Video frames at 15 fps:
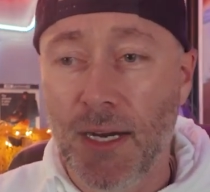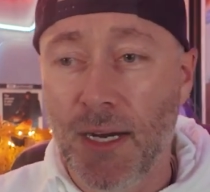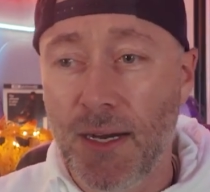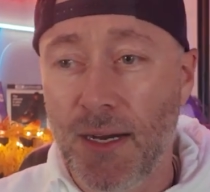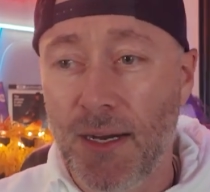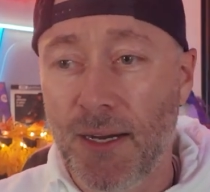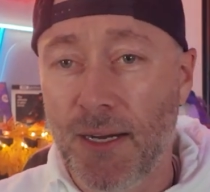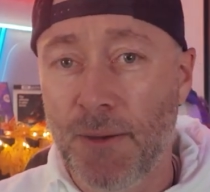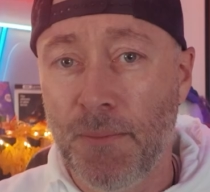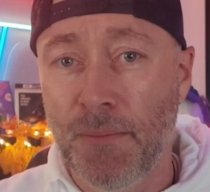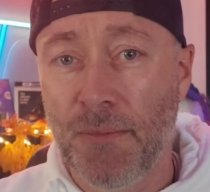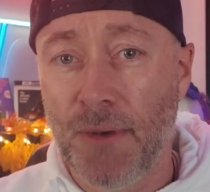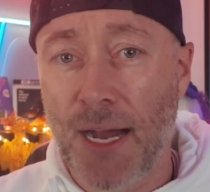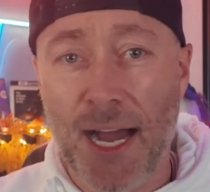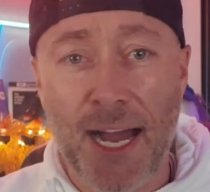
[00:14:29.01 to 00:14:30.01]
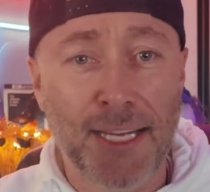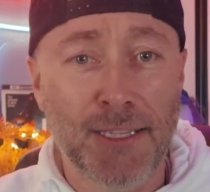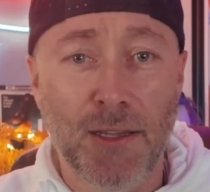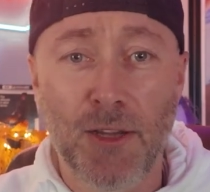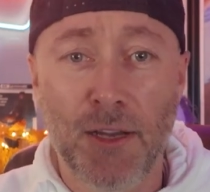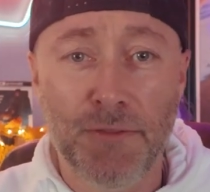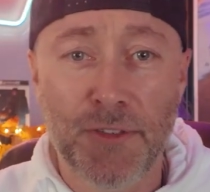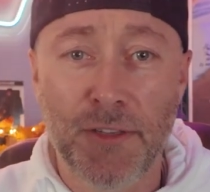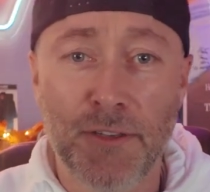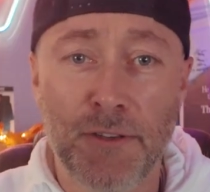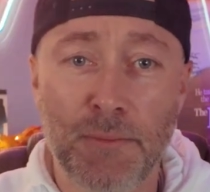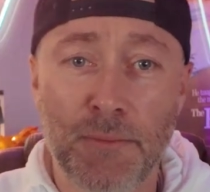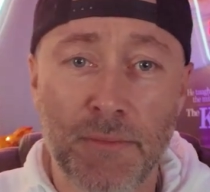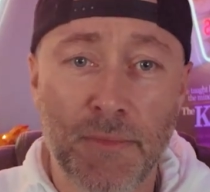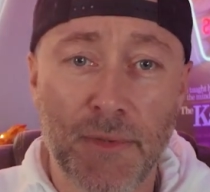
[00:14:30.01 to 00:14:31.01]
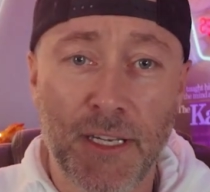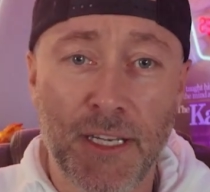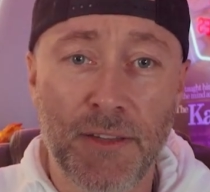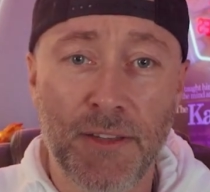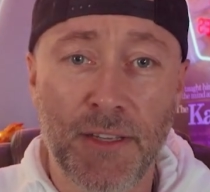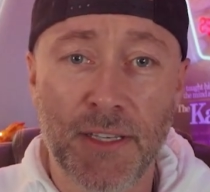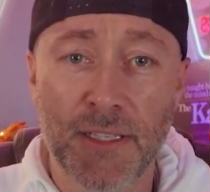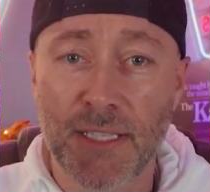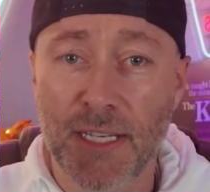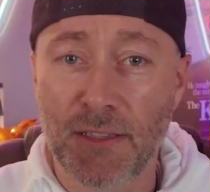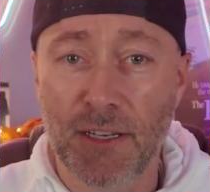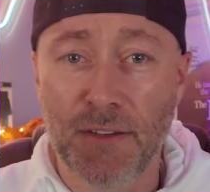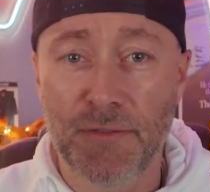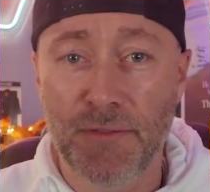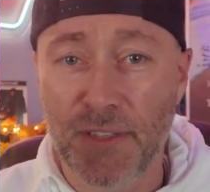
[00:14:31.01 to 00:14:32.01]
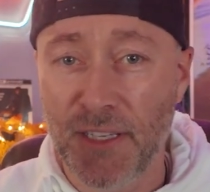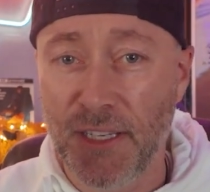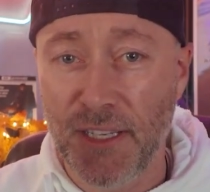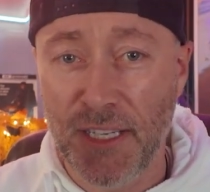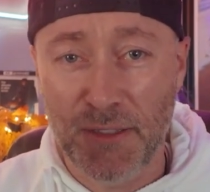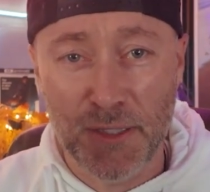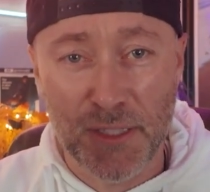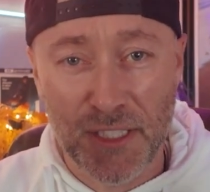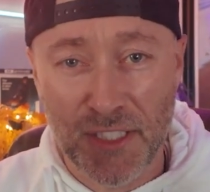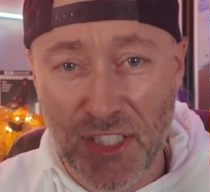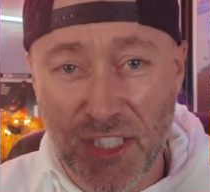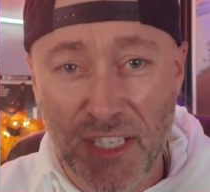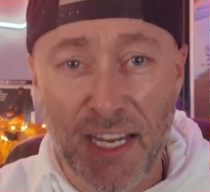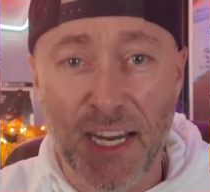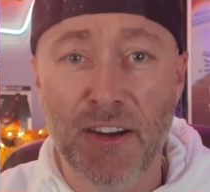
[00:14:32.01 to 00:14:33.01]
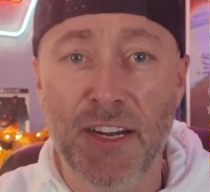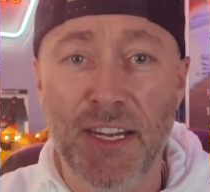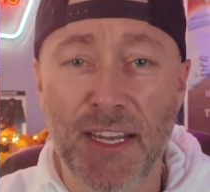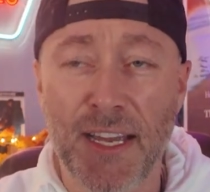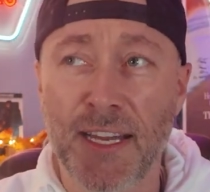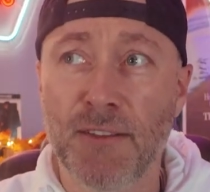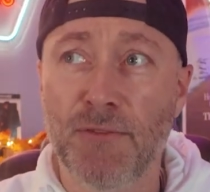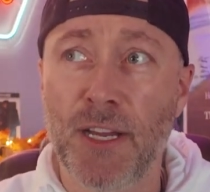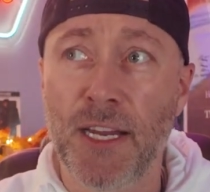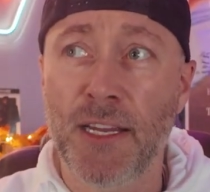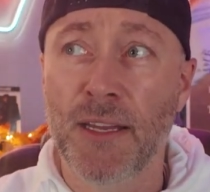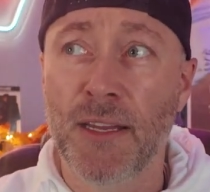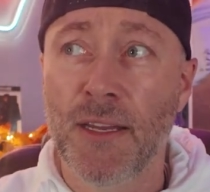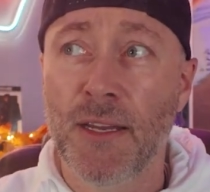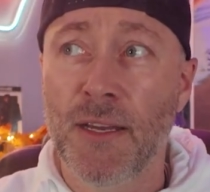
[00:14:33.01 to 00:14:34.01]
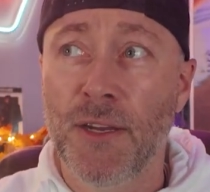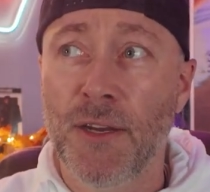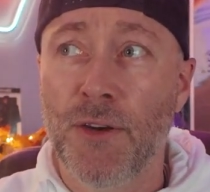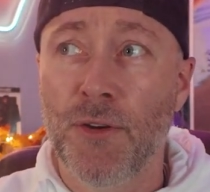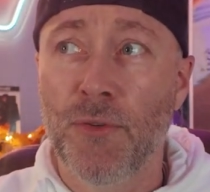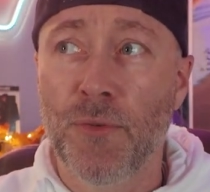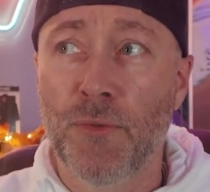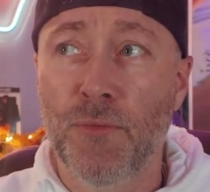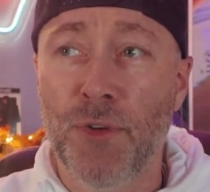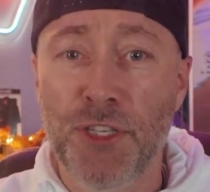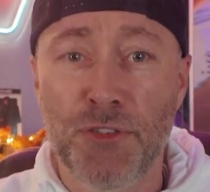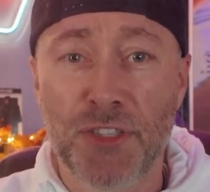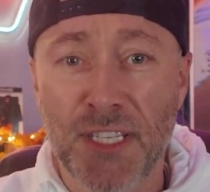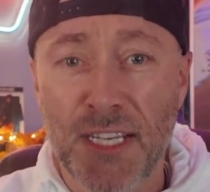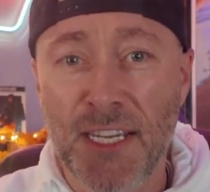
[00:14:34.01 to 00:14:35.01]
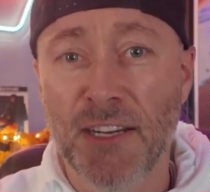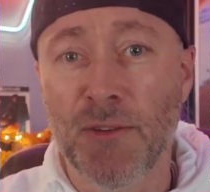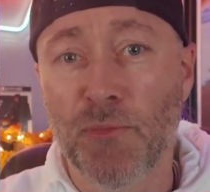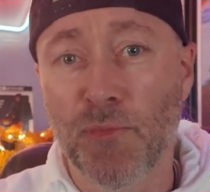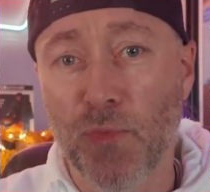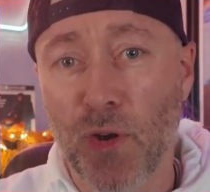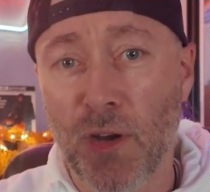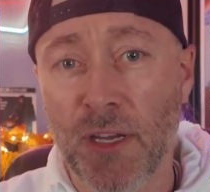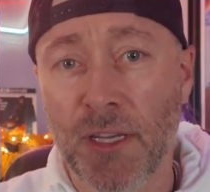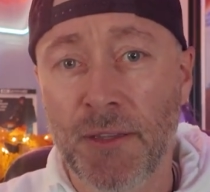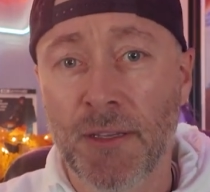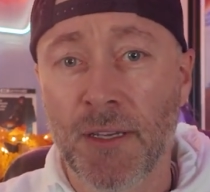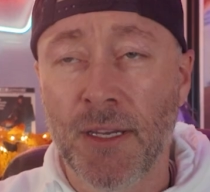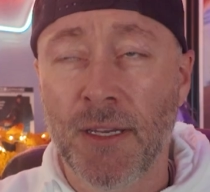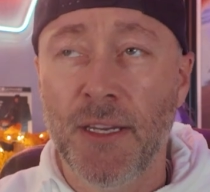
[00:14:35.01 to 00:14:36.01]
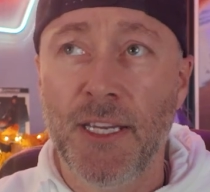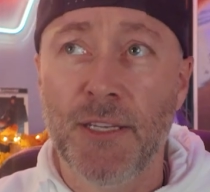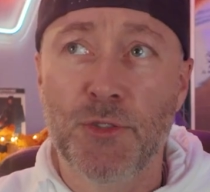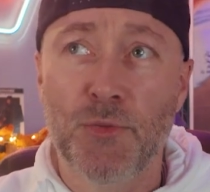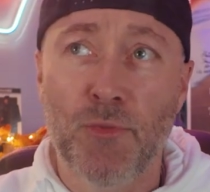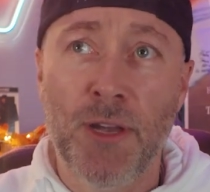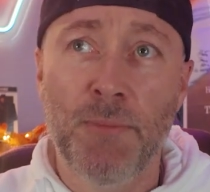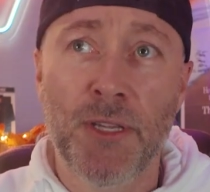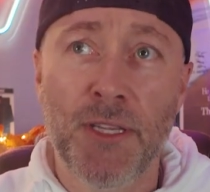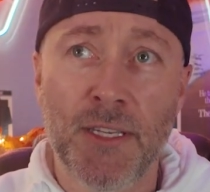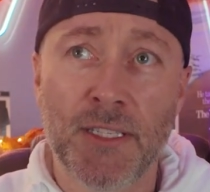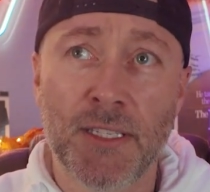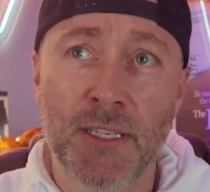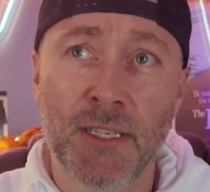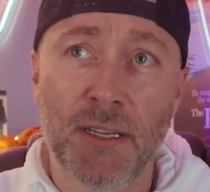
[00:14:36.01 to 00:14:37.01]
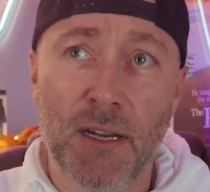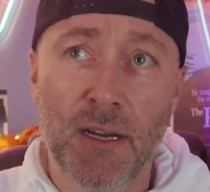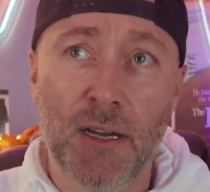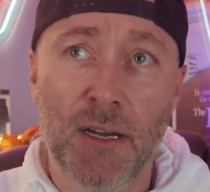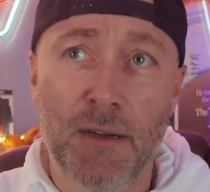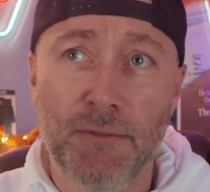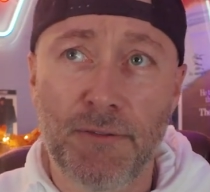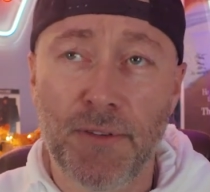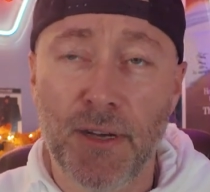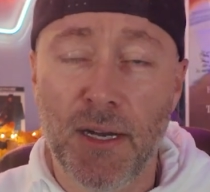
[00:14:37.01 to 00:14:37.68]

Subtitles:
I loved him in this. I love scary, kind of like when you see him run is reminiscent of